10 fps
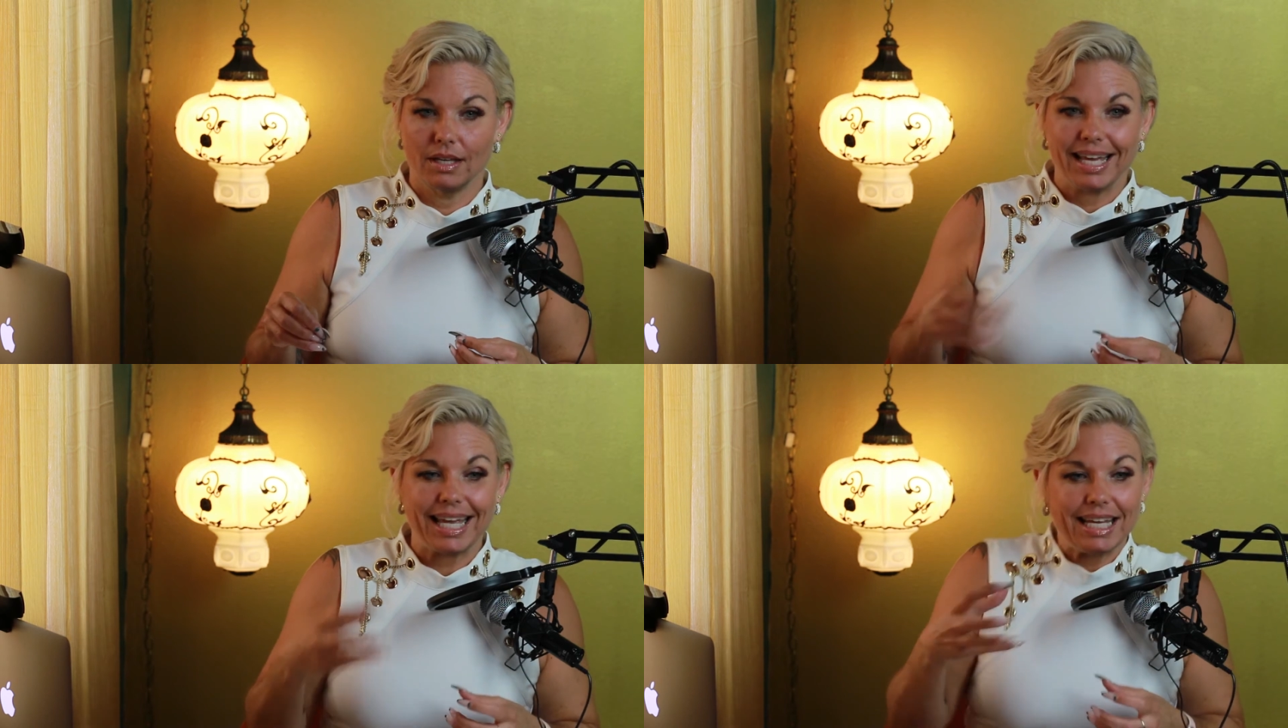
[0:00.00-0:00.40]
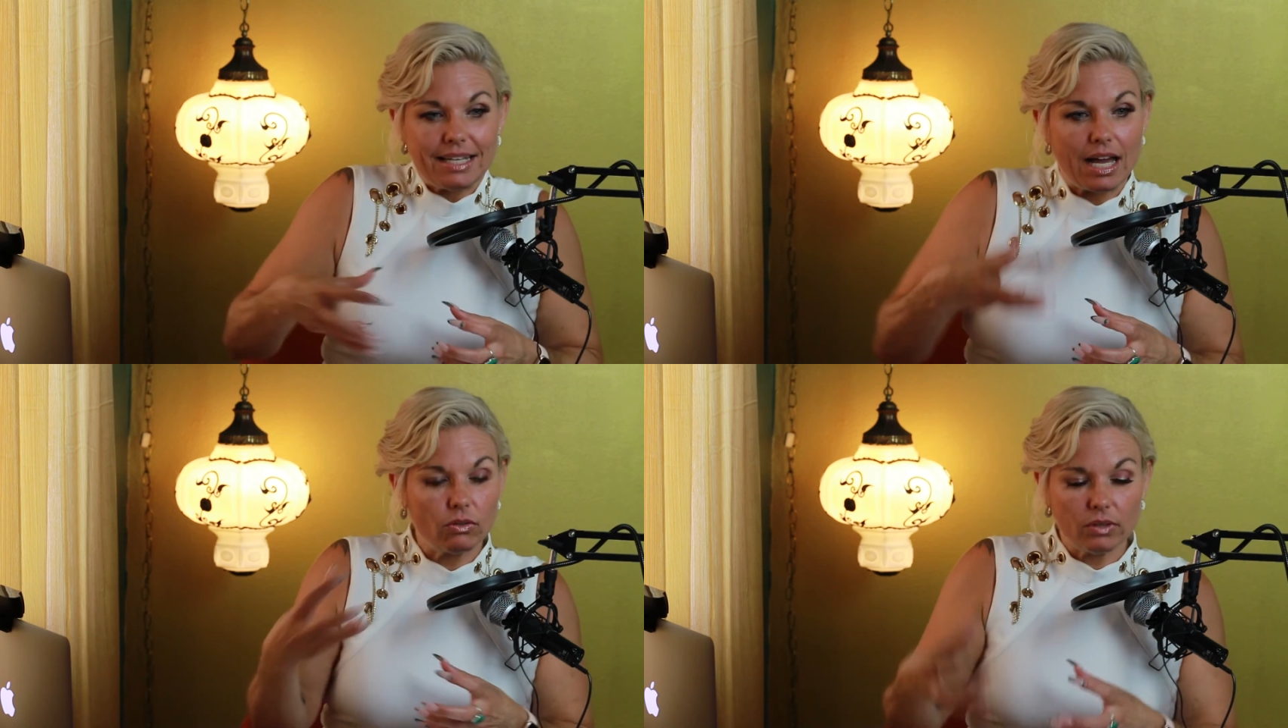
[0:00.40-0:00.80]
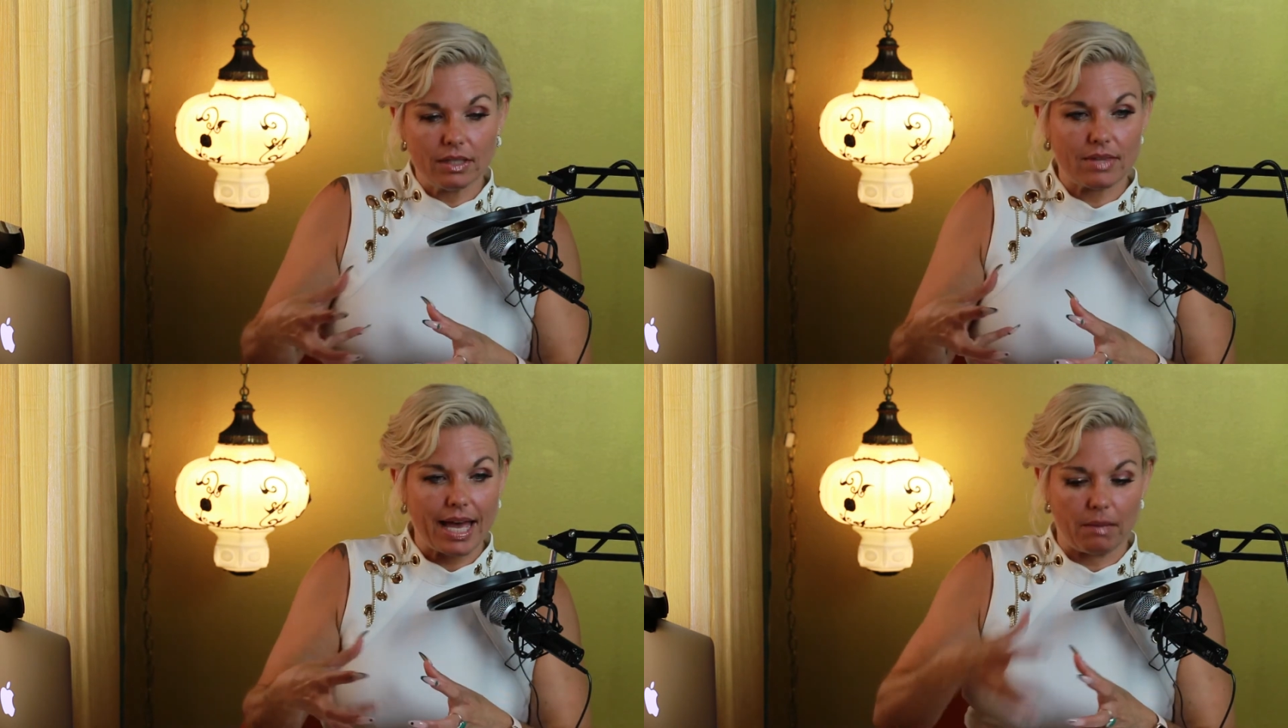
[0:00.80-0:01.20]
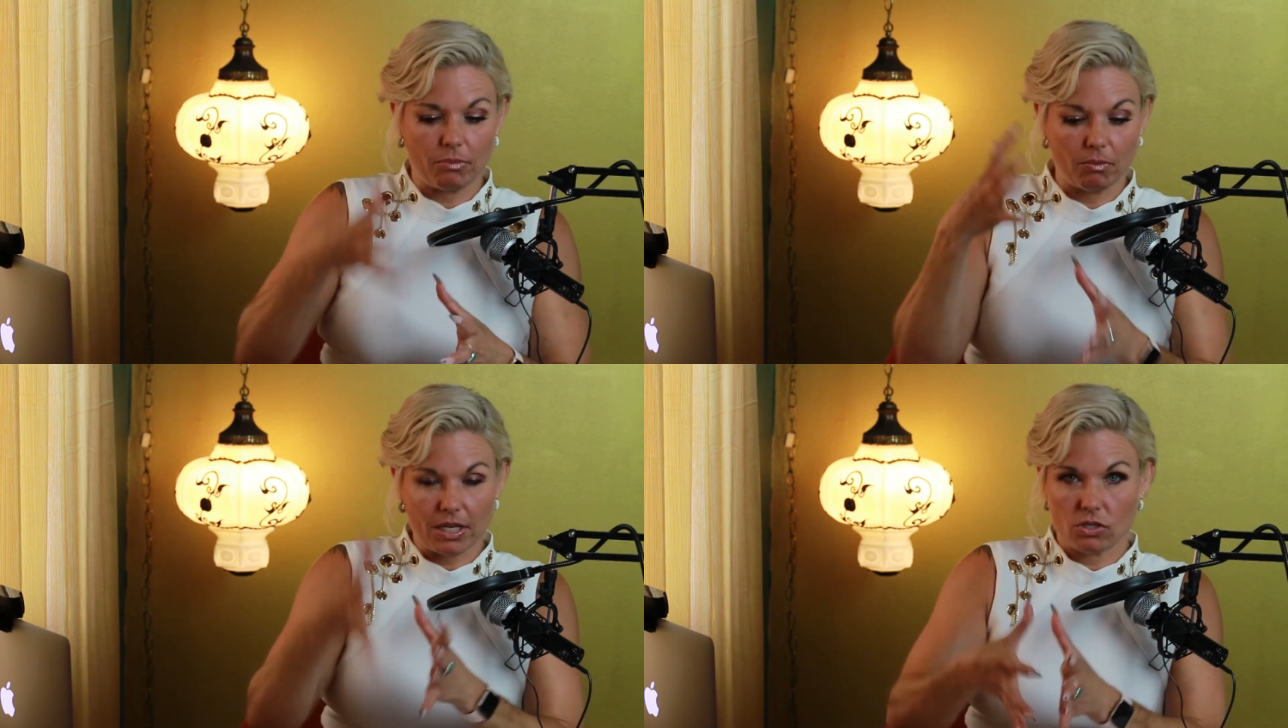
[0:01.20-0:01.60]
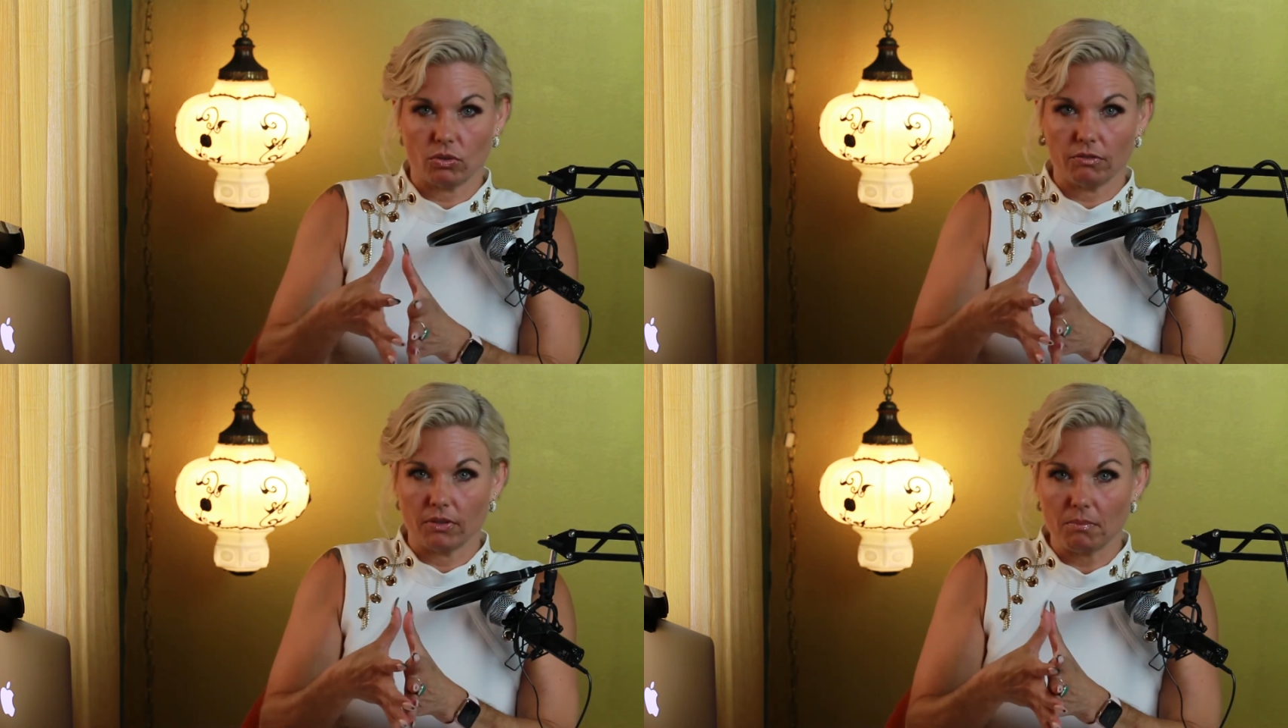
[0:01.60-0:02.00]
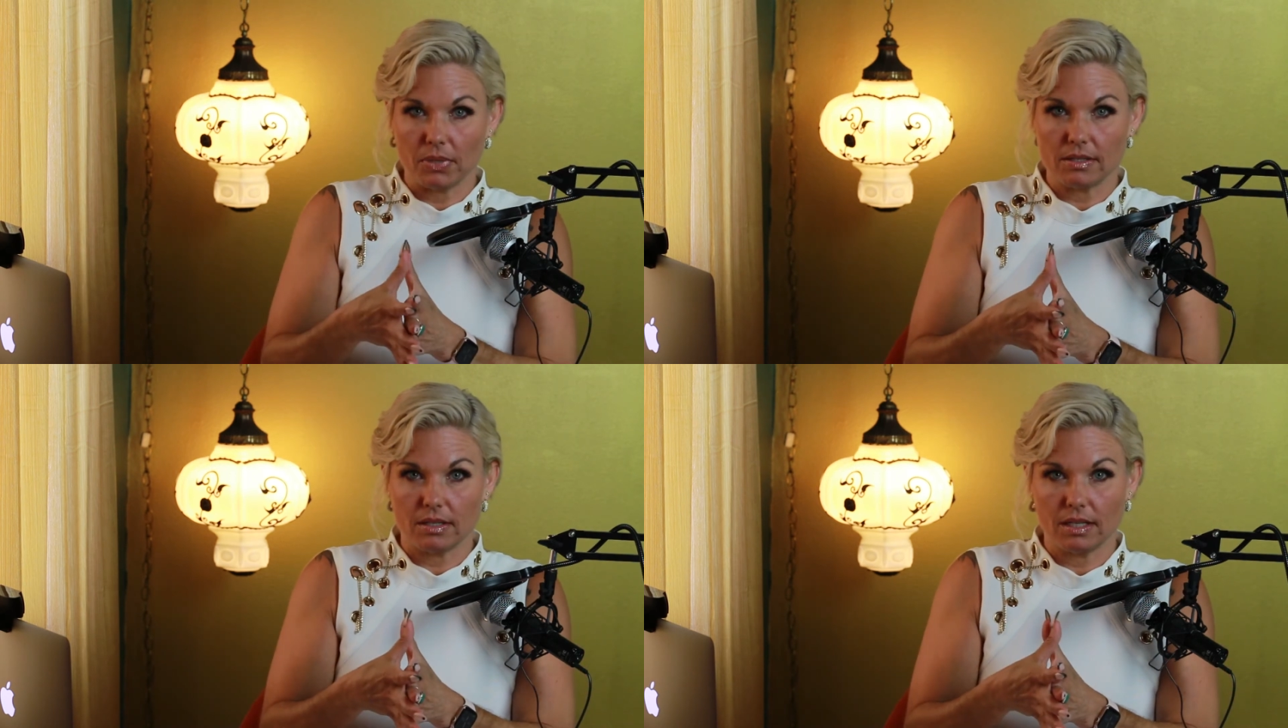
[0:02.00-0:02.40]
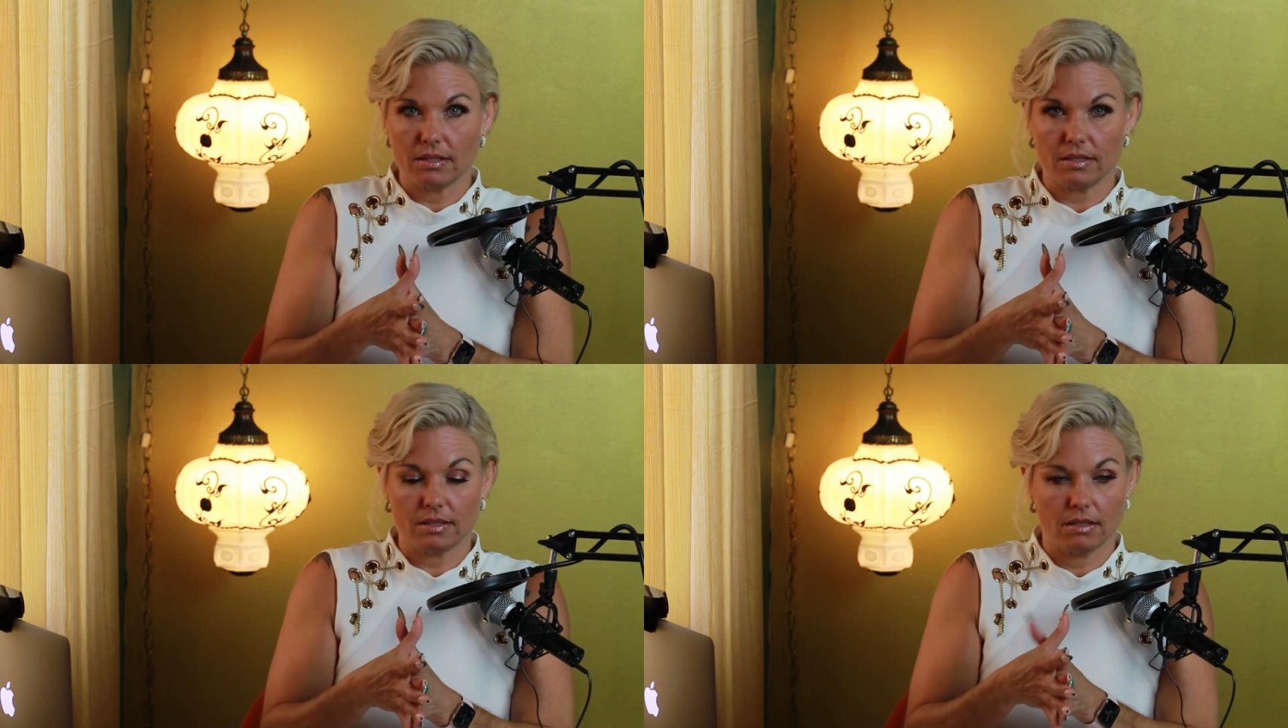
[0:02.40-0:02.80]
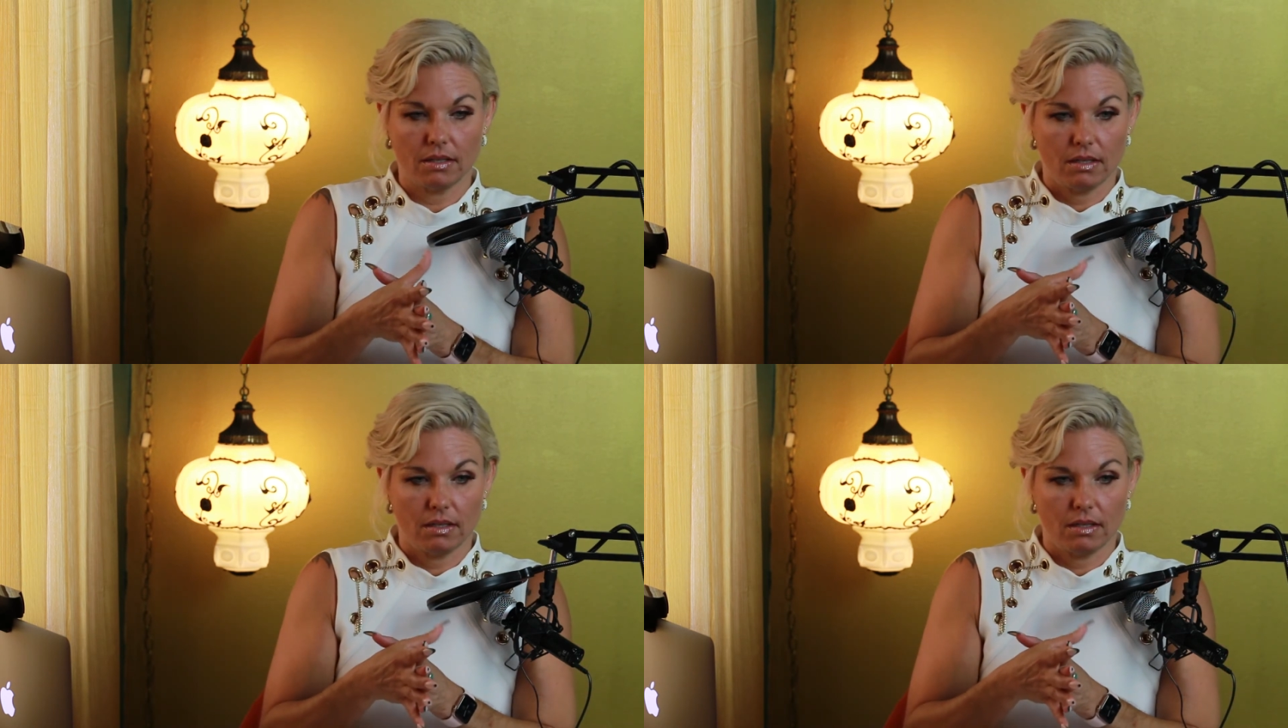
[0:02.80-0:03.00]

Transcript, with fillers: And not only that, but my storefront business